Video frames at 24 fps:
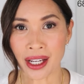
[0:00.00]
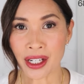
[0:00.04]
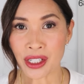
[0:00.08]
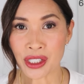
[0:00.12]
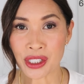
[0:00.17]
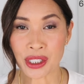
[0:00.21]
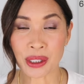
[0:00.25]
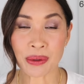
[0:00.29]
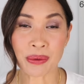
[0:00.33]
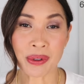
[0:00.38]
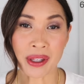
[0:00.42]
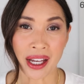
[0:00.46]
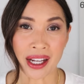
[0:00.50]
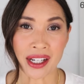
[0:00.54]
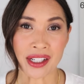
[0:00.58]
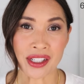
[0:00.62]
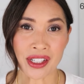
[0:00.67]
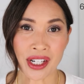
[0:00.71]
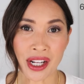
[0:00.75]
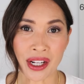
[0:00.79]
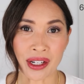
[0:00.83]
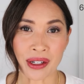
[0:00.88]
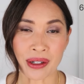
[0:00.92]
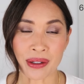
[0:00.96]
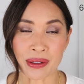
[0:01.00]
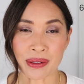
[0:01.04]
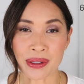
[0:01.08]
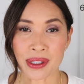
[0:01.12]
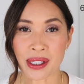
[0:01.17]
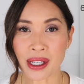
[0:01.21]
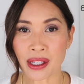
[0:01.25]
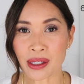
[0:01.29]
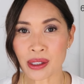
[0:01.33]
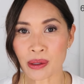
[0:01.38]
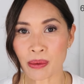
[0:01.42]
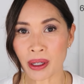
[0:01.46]
Actually, with eyeshadows
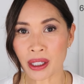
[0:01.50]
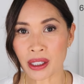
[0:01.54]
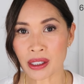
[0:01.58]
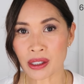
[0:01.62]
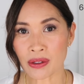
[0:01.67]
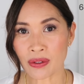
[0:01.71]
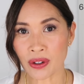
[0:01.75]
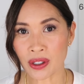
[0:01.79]
as well as